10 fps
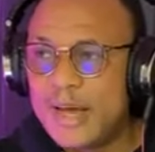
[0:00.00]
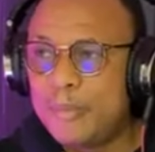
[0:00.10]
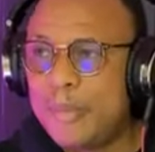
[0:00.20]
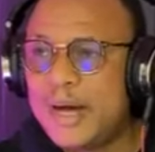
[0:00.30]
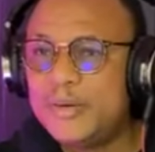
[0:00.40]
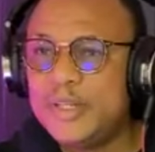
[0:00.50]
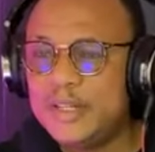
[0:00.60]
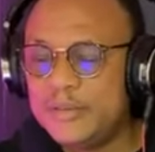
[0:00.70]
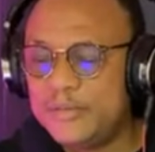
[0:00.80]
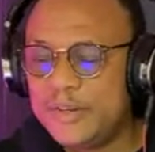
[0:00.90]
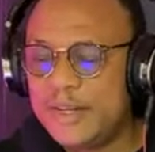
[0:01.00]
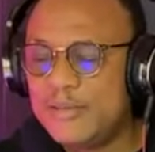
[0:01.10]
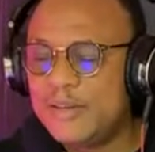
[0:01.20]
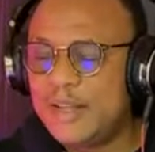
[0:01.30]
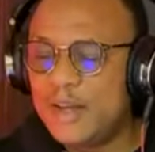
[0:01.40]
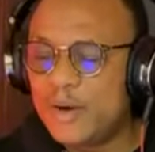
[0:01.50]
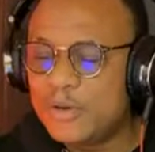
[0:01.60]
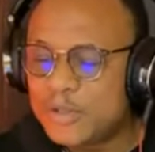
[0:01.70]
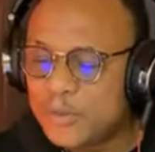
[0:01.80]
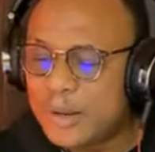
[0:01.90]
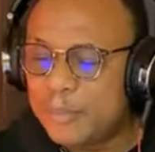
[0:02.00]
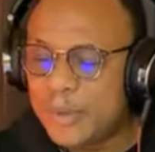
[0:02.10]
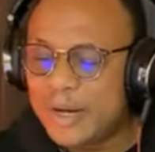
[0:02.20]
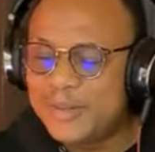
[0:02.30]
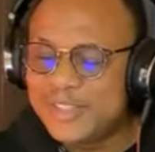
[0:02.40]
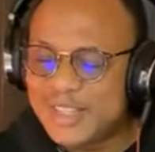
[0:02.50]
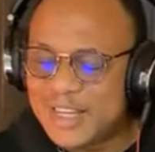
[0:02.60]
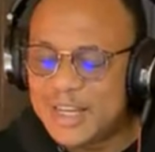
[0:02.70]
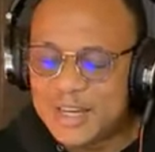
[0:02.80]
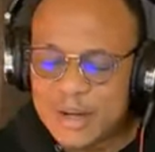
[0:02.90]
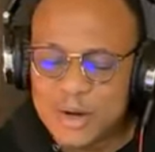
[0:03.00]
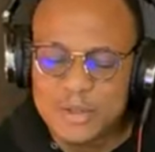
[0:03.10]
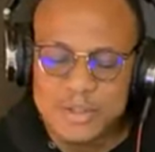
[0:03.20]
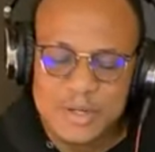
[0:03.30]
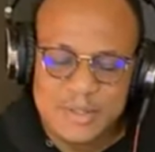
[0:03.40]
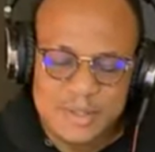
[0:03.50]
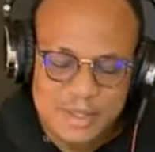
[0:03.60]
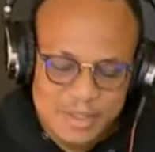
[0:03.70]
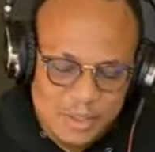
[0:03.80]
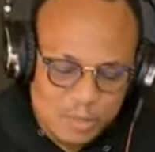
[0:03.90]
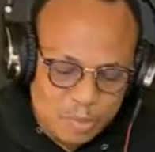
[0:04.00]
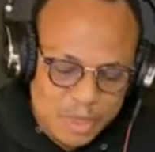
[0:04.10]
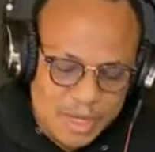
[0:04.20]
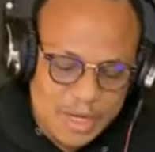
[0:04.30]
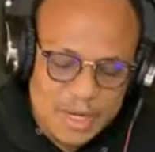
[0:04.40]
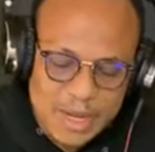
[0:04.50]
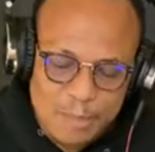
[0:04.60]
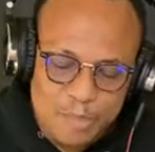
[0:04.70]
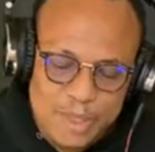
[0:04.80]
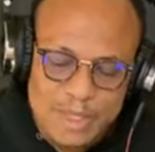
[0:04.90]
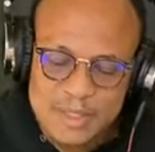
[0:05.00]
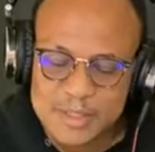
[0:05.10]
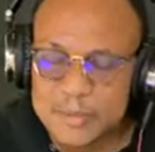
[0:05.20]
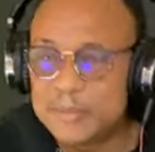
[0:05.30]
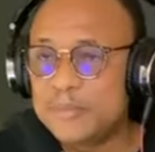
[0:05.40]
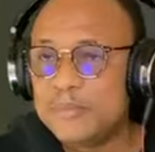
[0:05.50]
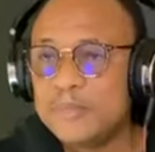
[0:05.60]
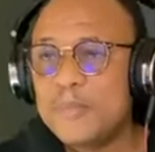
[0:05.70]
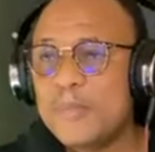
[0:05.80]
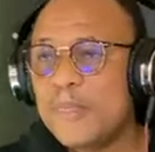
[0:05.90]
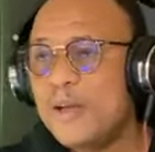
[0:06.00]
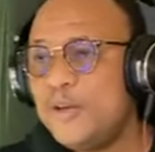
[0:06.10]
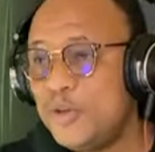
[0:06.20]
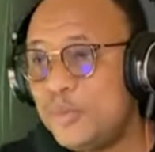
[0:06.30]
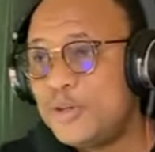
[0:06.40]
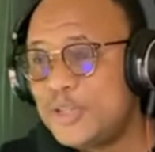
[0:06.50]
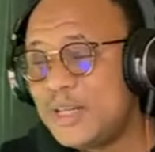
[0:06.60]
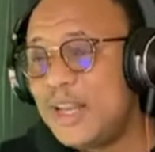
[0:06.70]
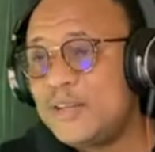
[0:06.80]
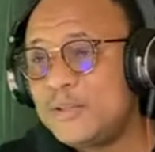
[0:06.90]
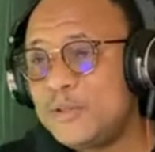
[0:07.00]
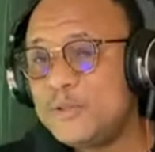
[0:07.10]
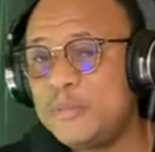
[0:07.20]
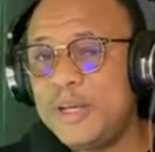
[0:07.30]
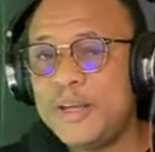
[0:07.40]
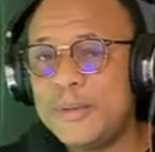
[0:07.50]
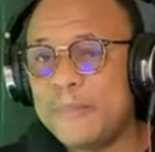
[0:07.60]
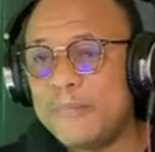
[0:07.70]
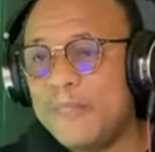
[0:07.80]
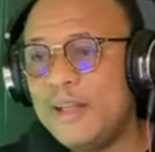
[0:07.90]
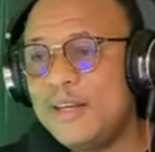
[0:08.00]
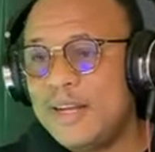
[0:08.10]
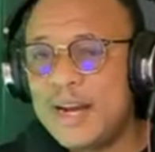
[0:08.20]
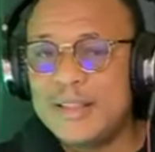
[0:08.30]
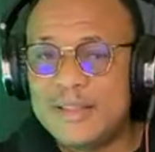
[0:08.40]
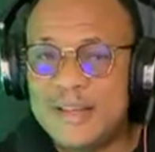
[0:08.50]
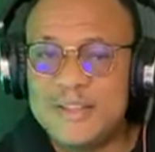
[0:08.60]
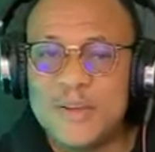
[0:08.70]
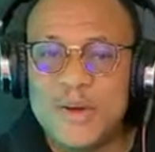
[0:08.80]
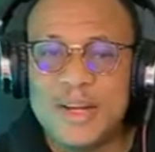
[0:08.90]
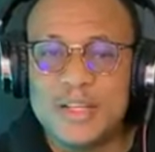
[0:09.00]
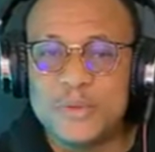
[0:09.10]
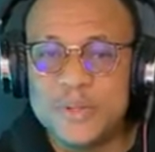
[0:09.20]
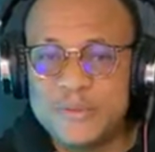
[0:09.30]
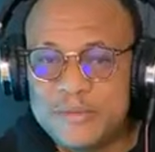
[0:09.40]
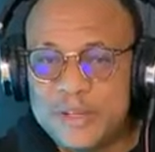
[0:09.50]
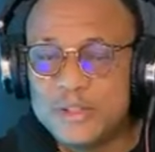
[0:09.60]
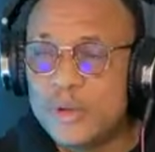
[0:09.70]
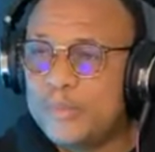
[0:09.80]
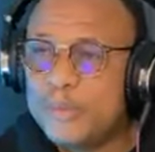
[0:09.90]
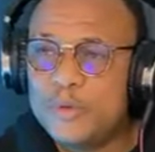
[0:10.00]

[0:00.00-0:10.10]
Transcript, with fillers: They are bound in faith. They also are bound in utterance, the speaking ability. You must learn to speak. There are things God has revealed.